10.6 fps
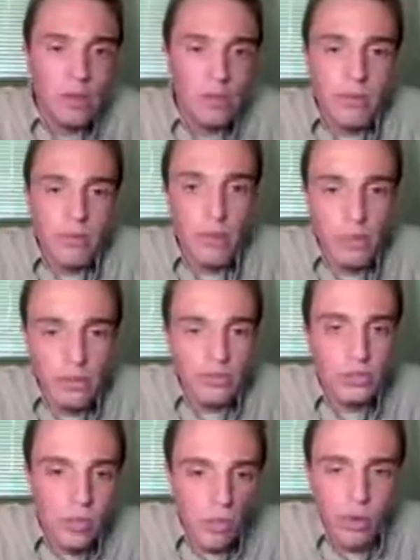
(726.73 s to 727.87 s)
the
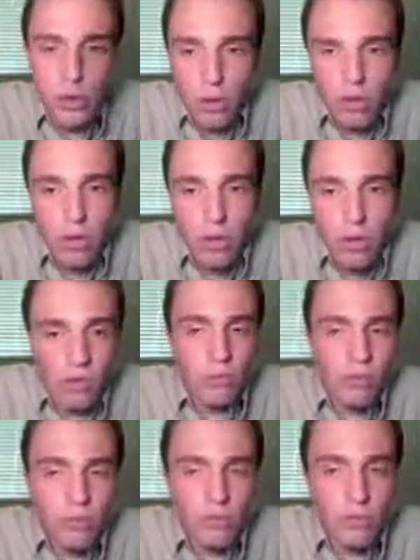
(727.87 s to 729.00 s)
worst of all of
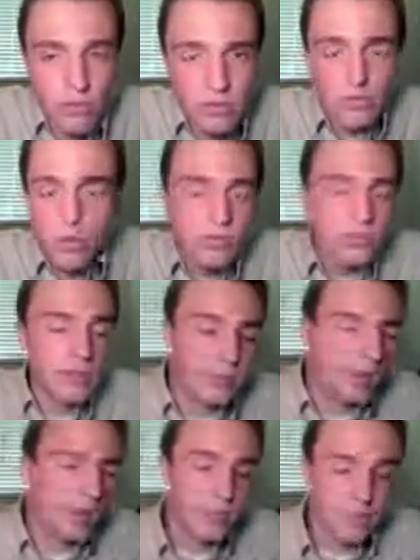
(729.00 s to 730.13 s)
Veselin's moves in the
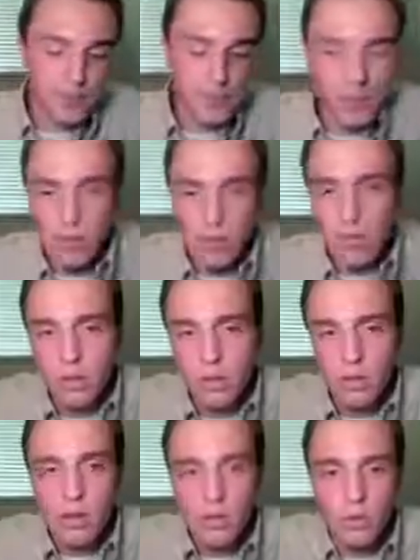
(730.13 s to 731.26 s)
game.
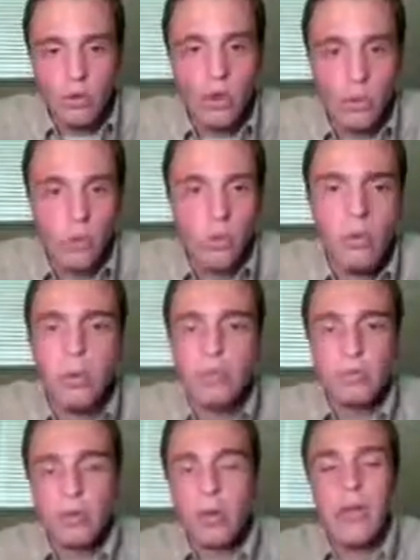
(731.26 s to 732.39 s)
You're like, well,
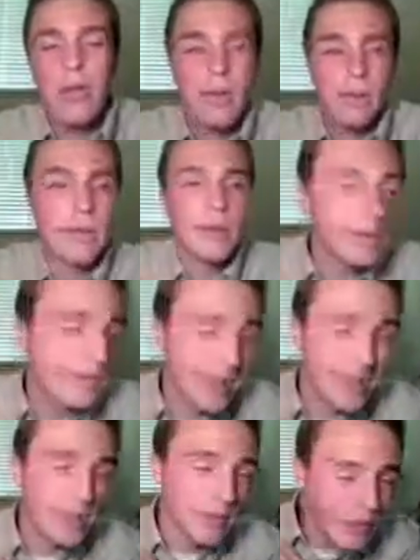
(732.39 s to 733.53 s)
I'm
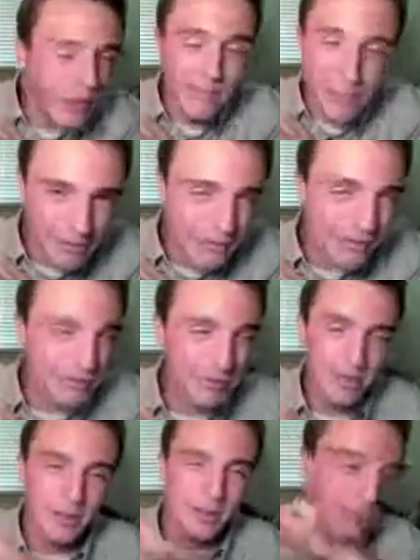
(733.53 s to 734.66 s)
a 500 rated
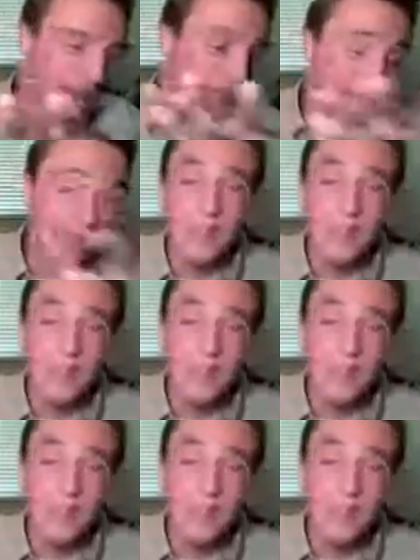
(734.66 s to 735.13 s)
player, man.